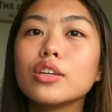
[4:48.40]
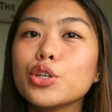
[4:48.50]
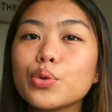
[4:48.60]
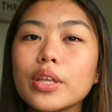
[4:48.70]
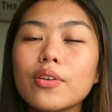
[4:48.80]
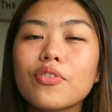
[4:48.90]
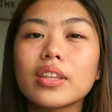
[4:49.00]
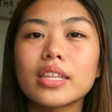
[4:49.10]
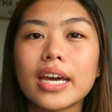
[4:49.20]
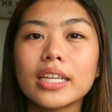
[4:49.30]
Usually for
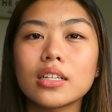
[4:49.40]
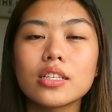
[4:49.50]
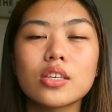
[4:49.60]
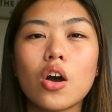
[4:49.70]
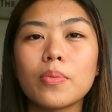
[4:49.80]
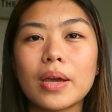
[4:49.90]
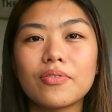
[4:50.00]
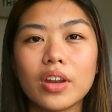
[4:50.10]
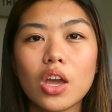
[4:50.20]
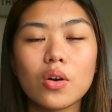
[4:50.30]
the titles on my
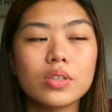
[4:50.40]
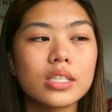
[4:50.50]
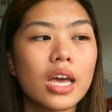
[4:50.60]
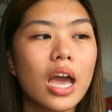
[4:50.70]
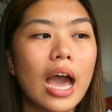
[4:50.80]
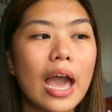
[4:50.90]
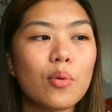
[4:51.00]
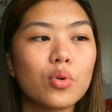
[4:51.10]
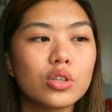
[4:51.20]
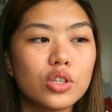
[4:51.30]
videos, I
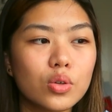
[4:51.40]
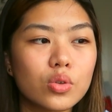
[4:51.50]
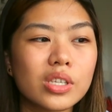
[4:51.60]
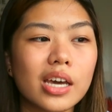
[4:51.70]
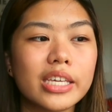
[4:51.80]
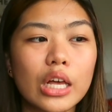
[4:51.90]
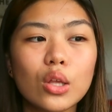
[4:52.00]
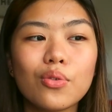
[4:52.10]
would use a yellow